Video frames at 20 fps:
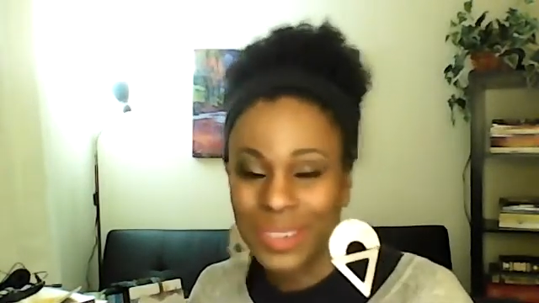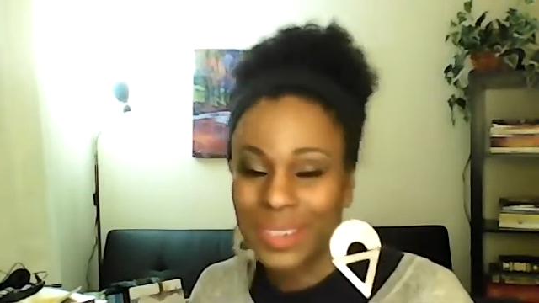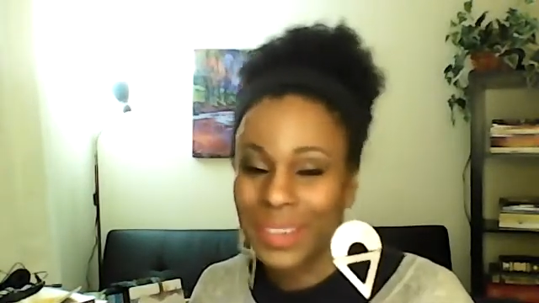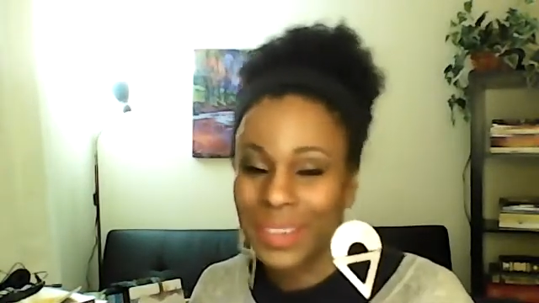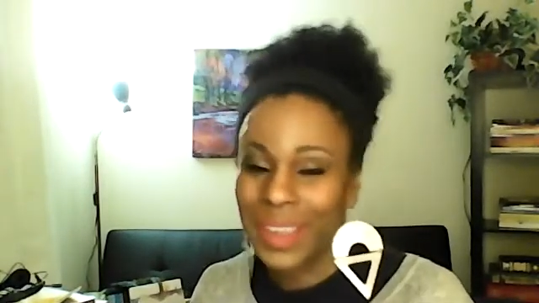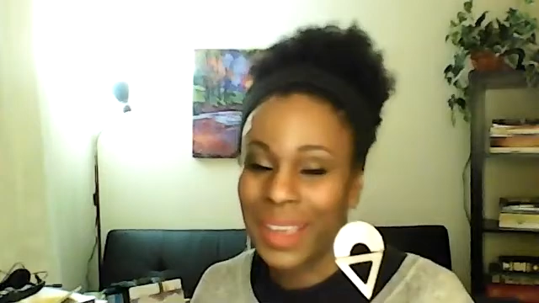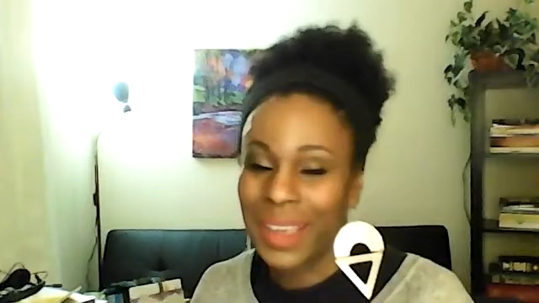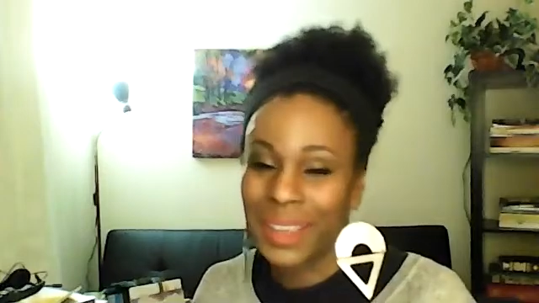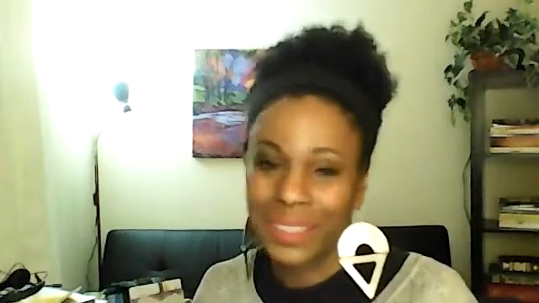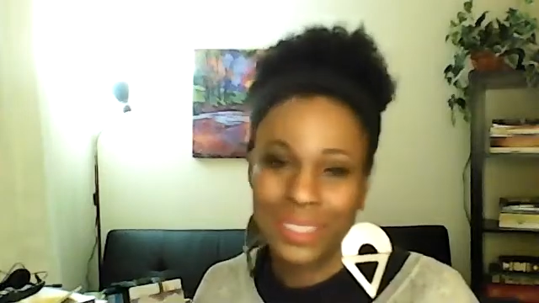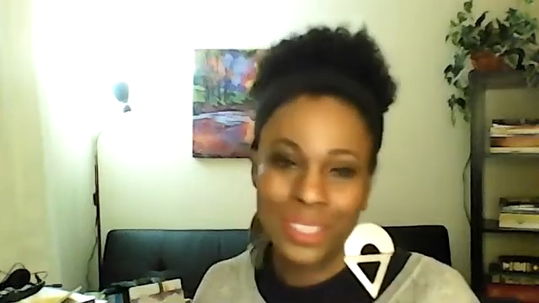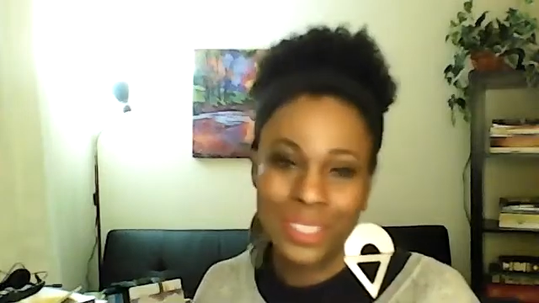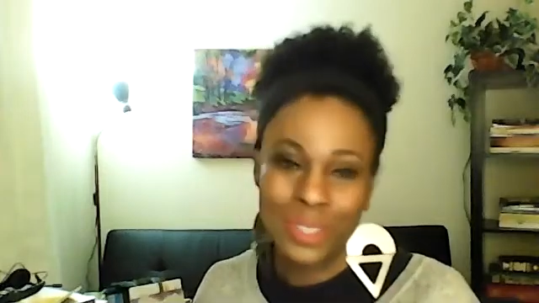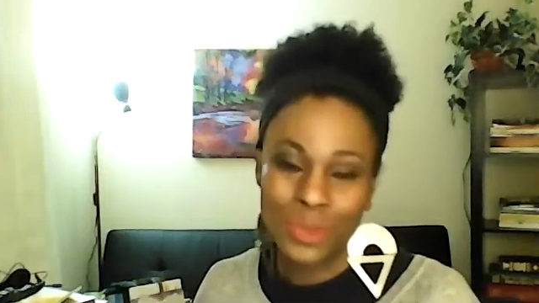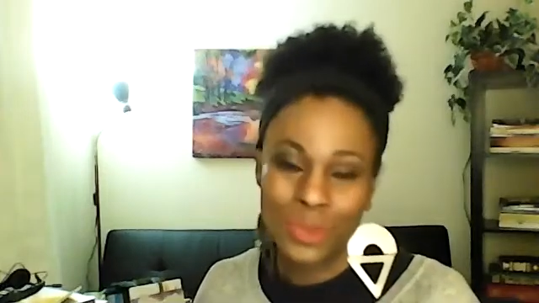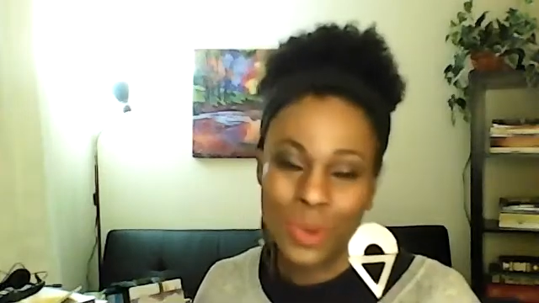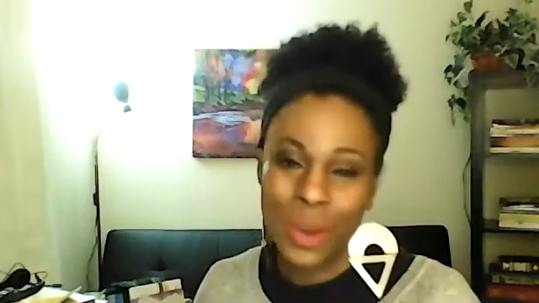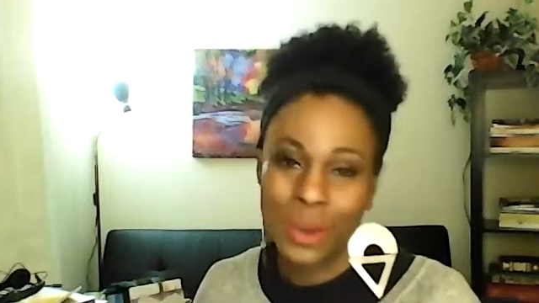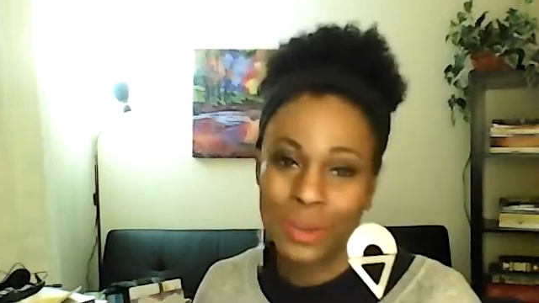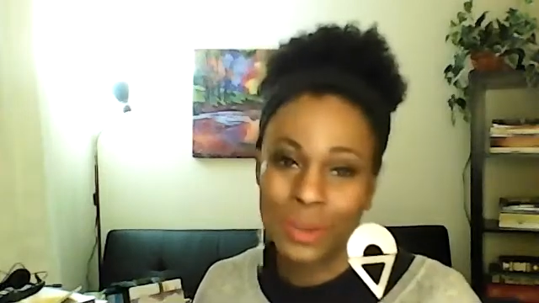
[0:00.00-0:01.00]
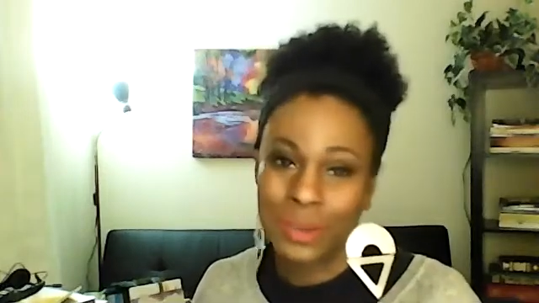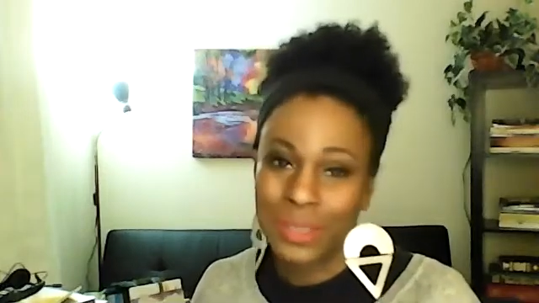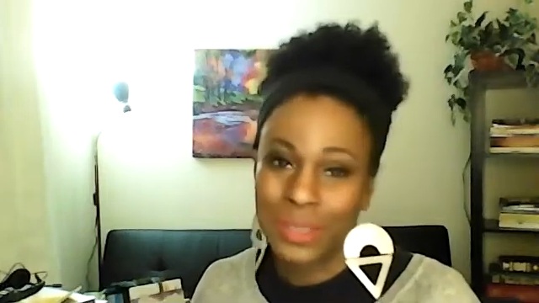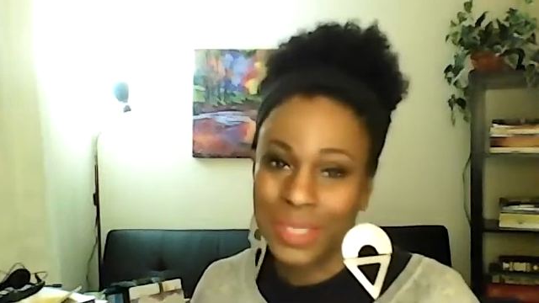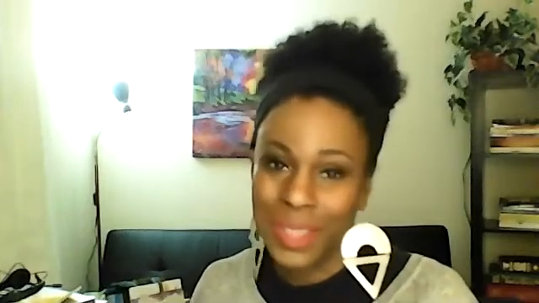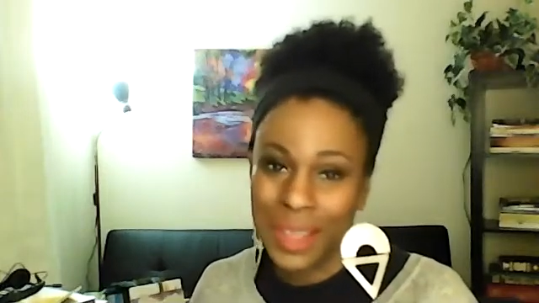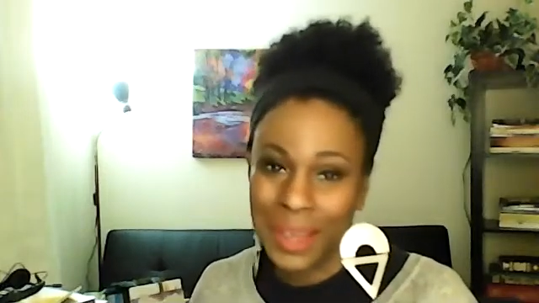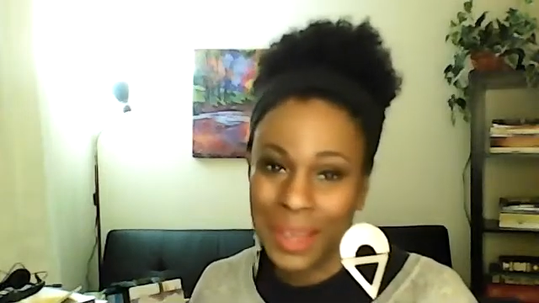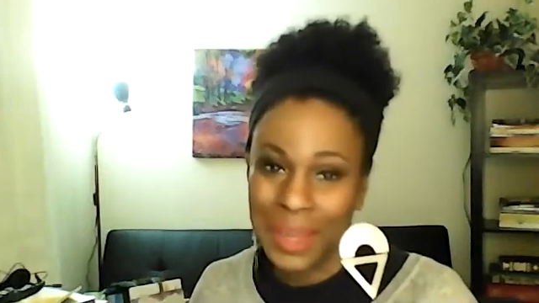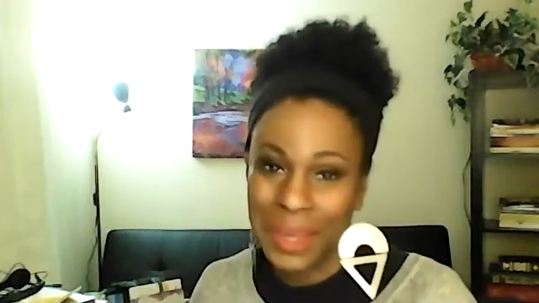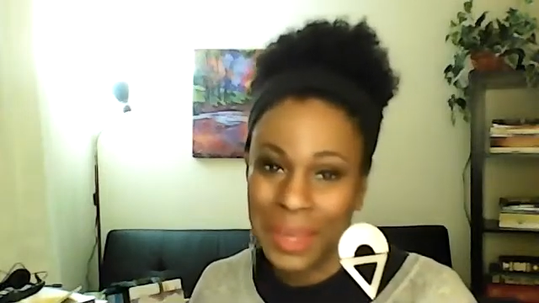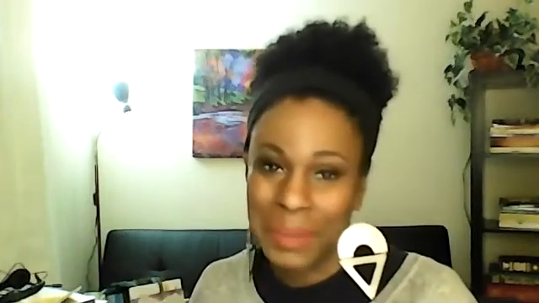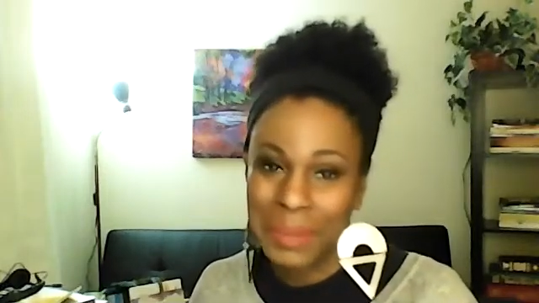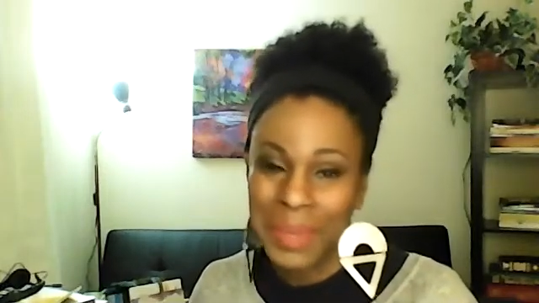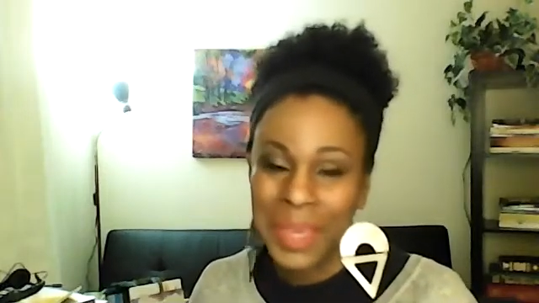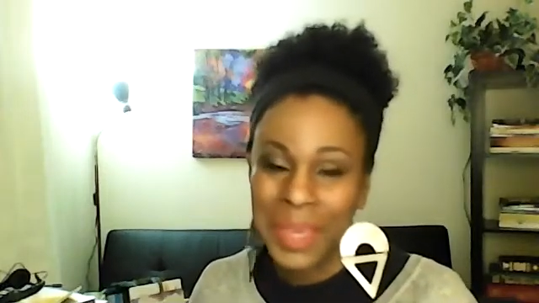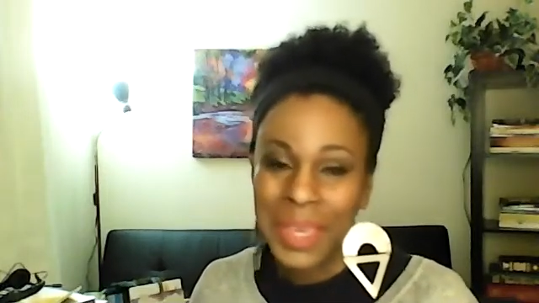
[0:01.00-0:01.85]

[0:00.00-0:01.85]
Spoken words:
and that is just right on time